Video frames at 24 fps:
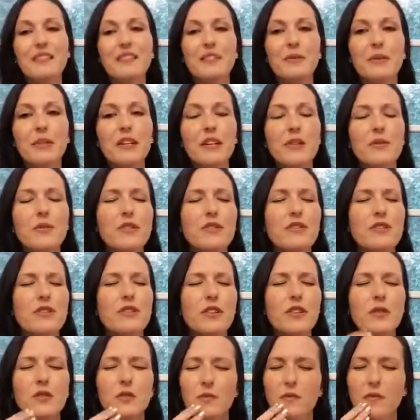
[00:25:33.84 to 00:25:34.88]
We know it's
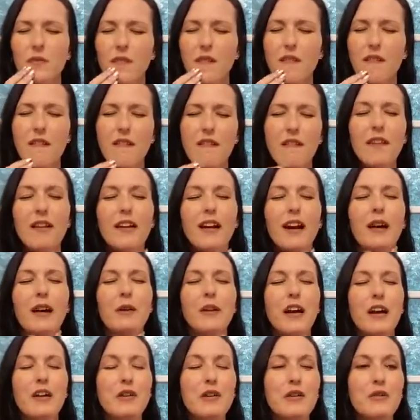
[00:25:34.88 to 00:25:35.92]
soon. I,
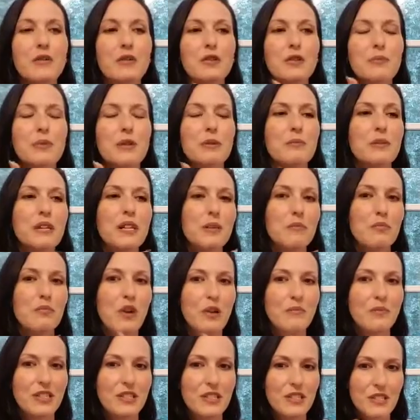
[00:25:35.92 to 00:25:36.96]
I know there's been many
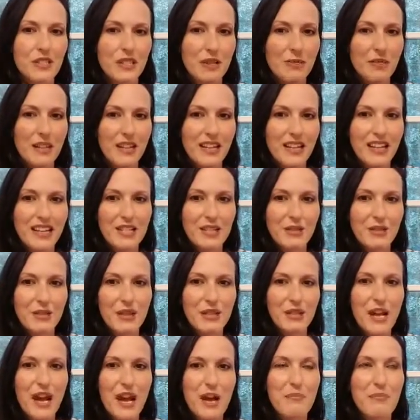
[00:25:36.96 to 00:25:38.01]
promises. I'm like, it's
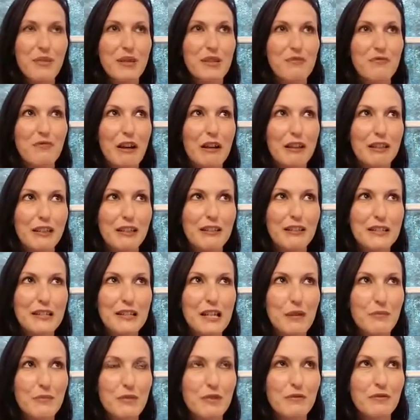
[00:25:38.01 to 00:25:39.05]
it's happening right now. It's
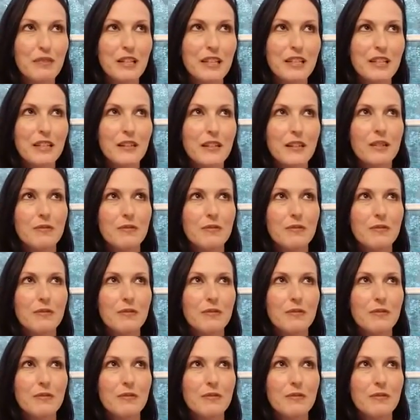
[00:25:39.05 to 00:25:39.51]
happening right now.